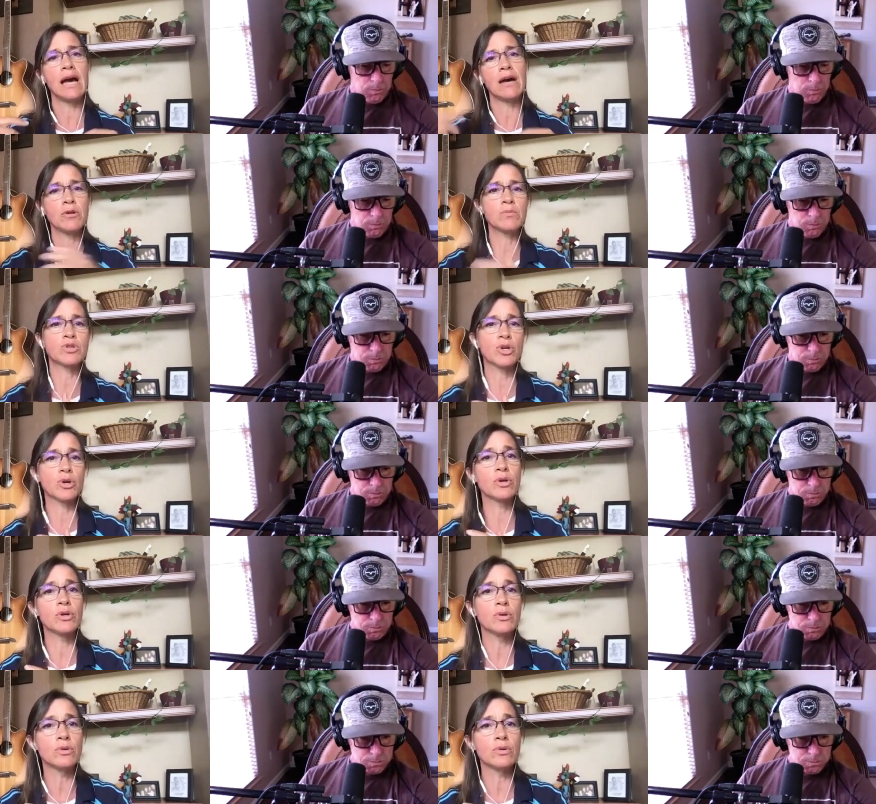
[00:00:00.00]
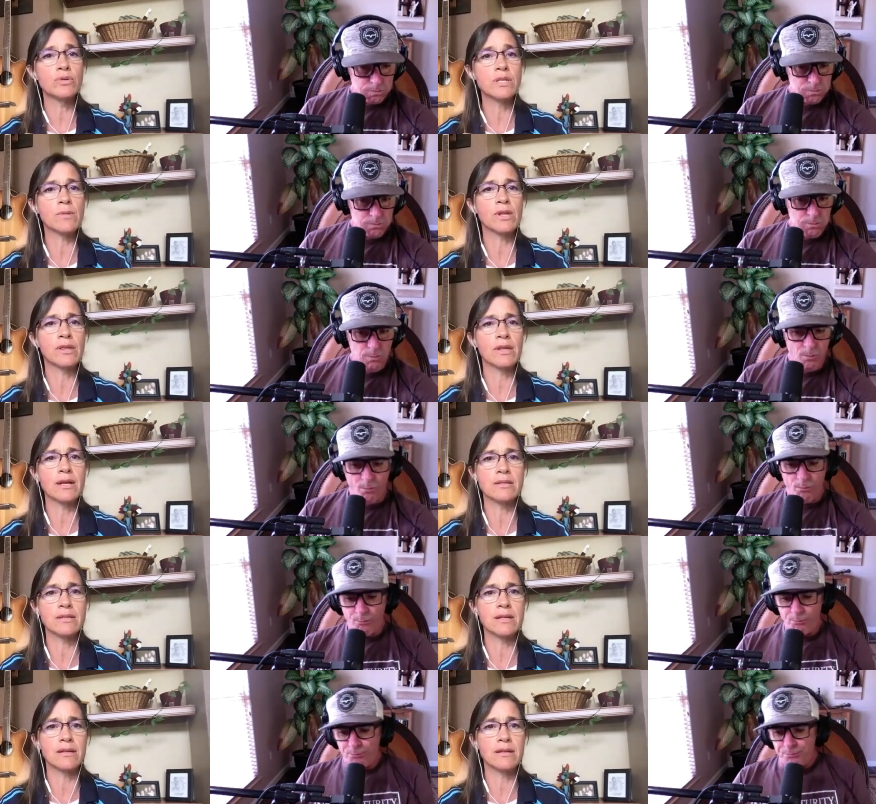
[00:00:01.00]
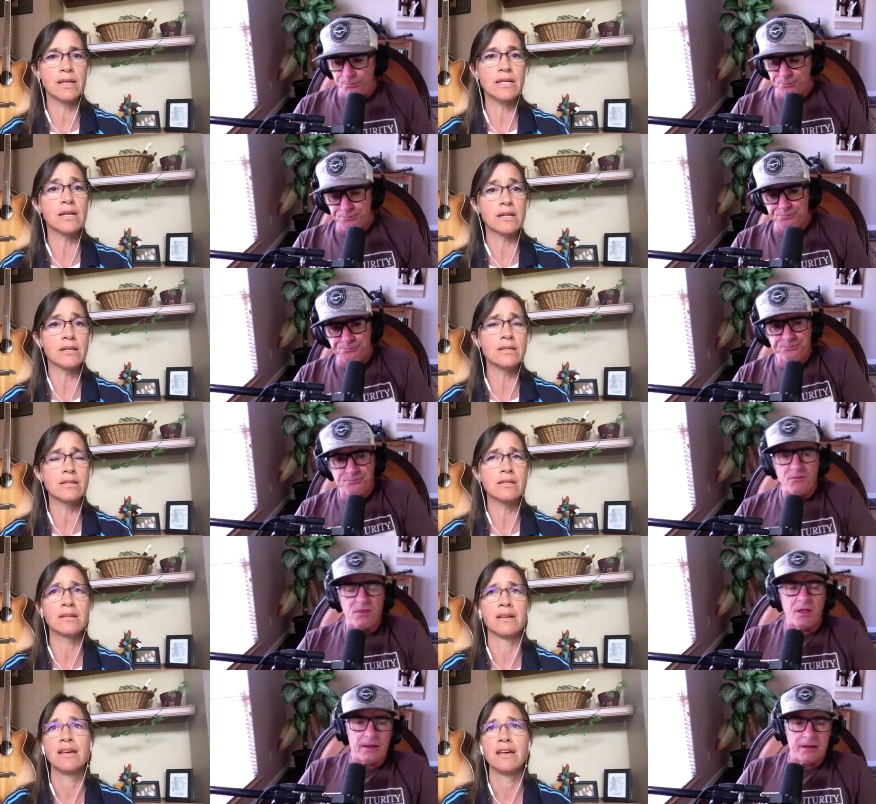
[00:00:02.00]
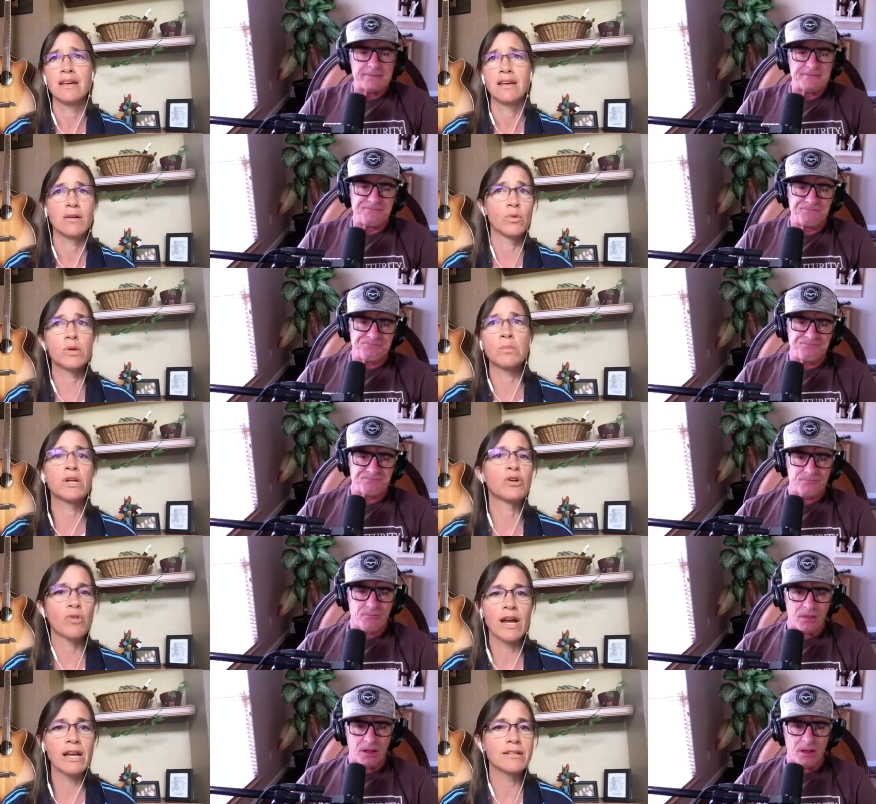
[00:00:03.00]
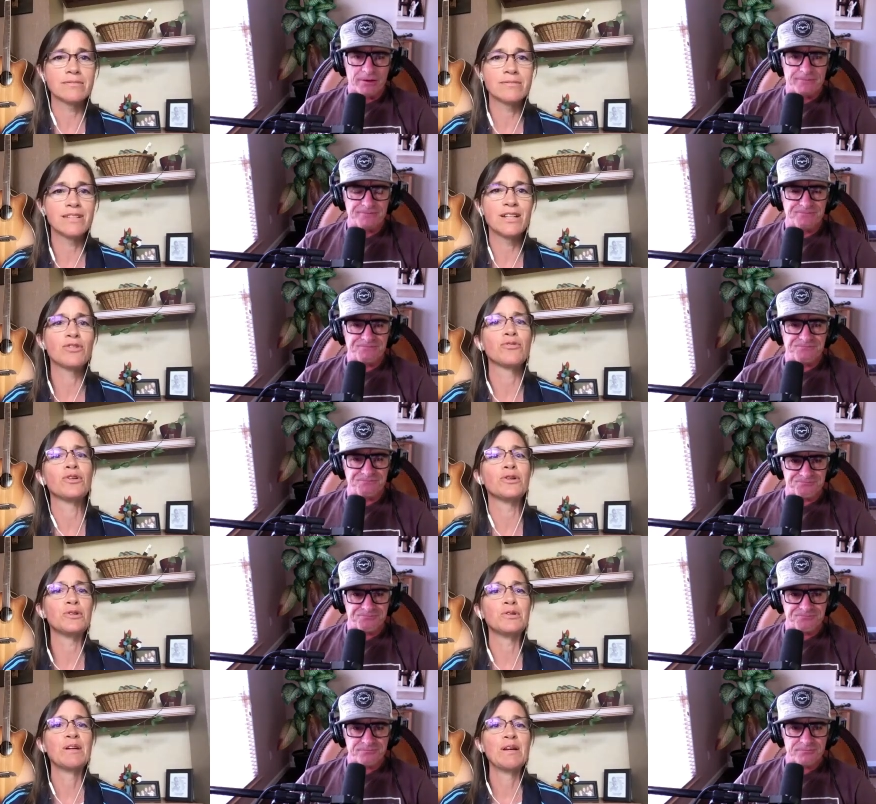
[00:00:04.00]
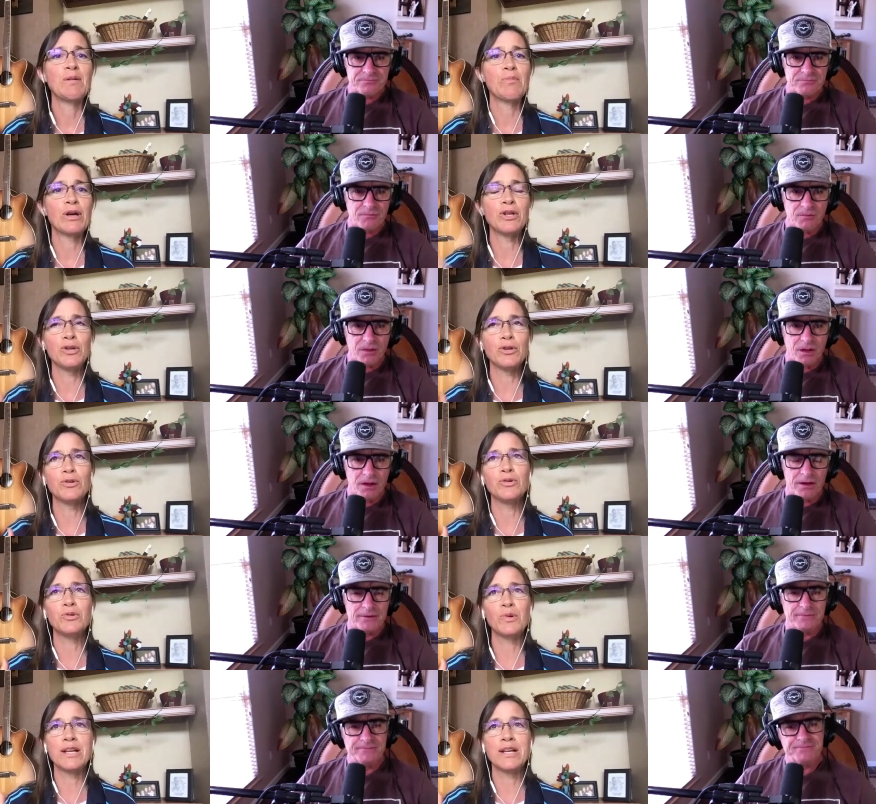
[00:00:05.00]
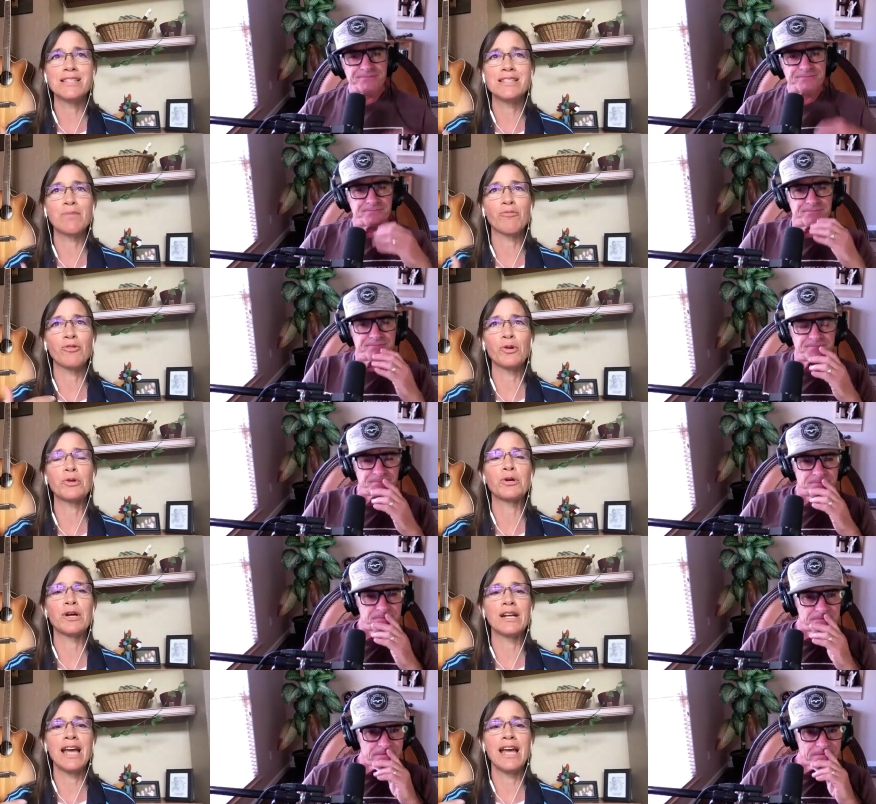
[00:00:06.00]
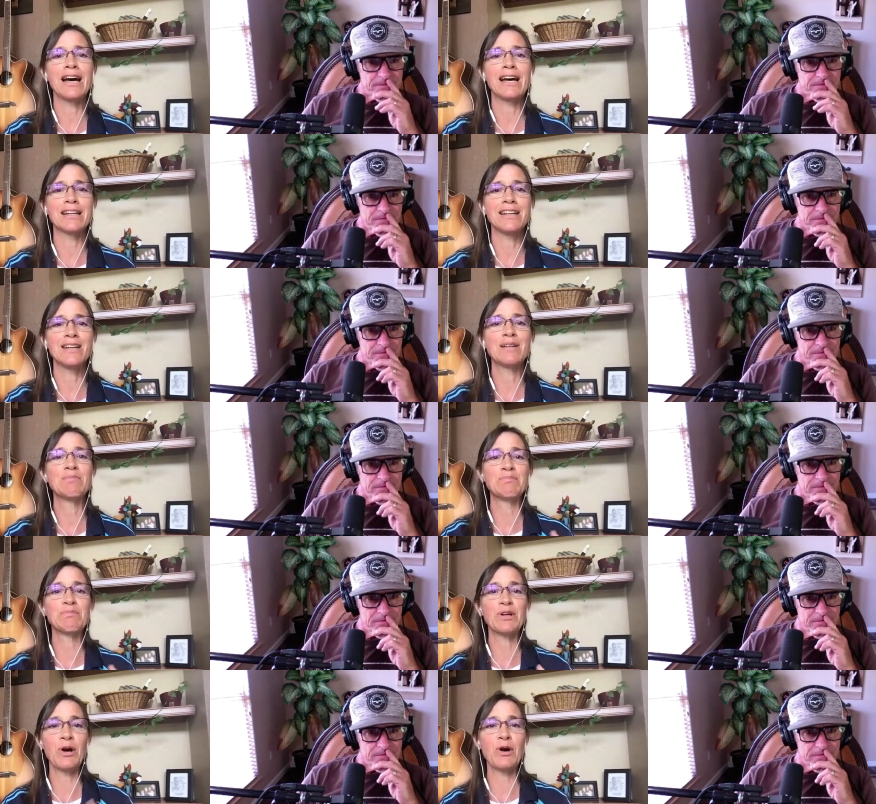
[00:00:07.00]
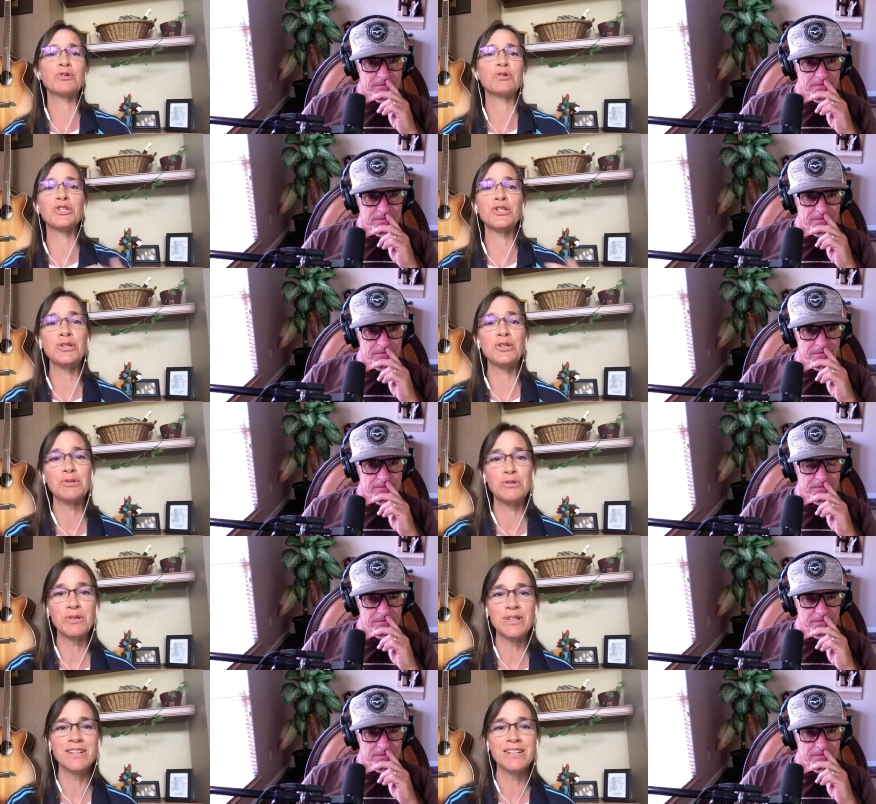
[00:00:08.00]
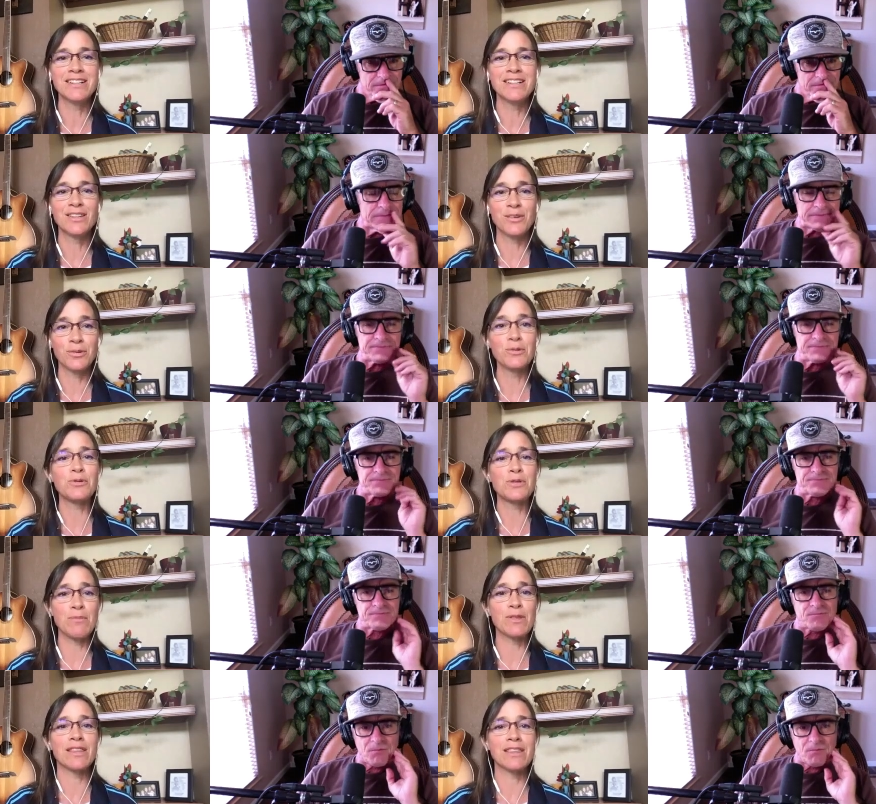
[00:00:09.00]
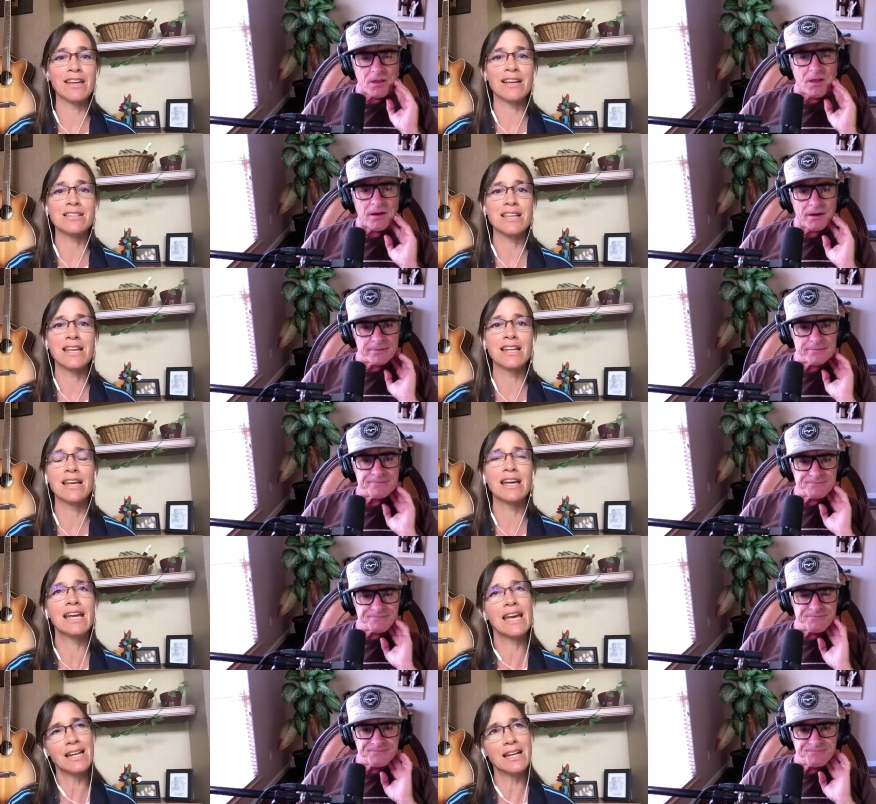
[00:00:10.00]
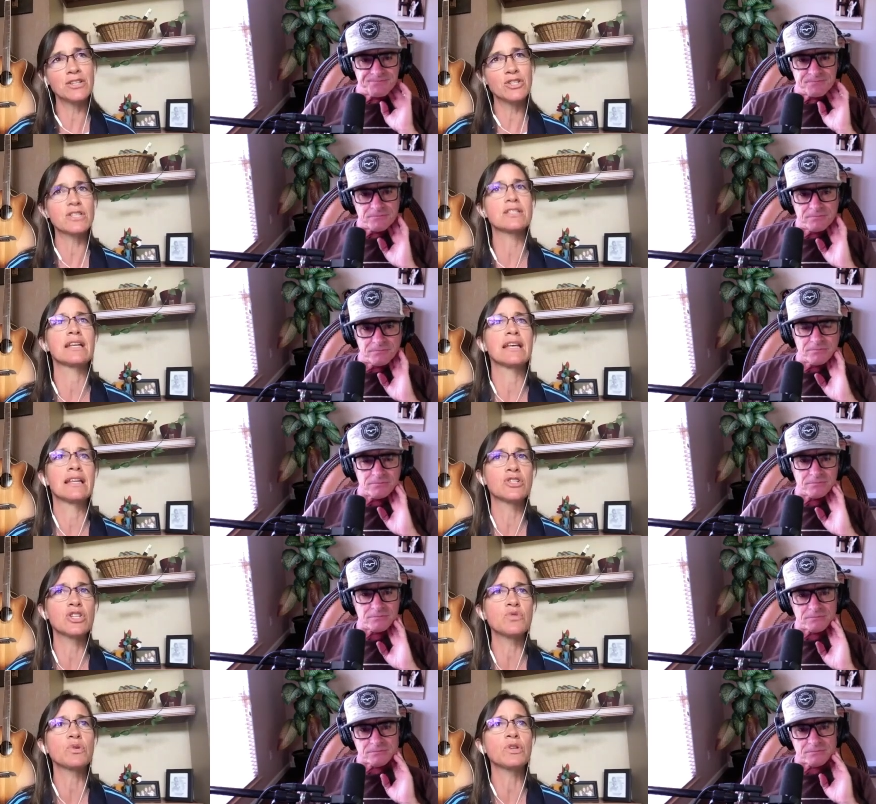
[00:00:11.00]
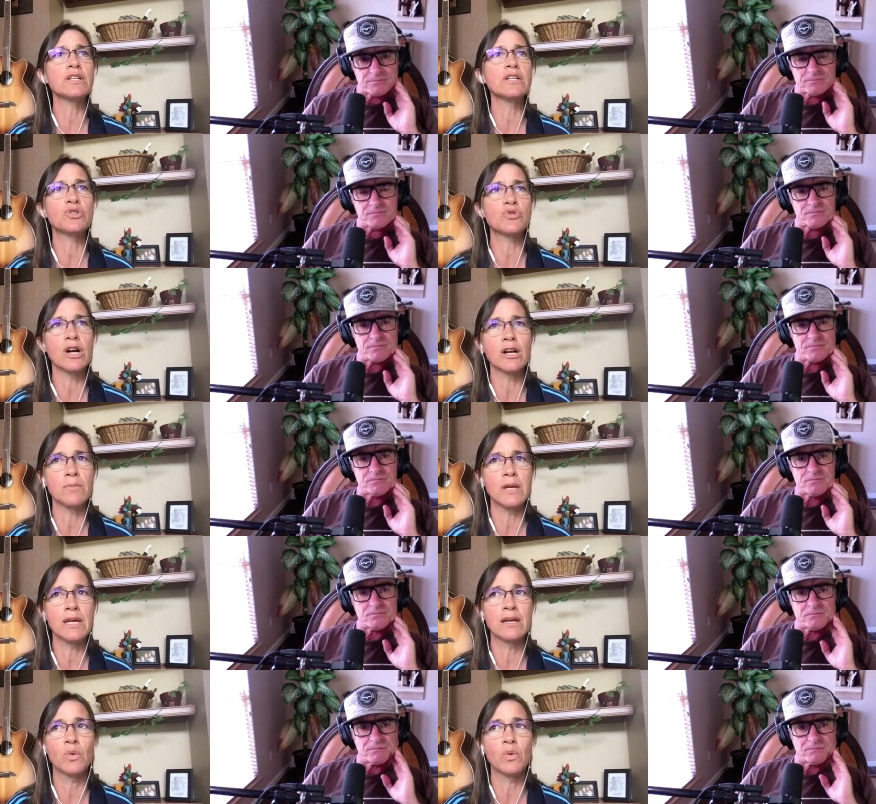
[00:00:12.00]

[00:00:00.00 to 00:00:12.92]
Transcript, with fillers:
Speaker 1: have him show you some of the things that he does. It would have been a great interview. But you went a step further and had him coach you through some of the things. And again, I just, it just really struck me. It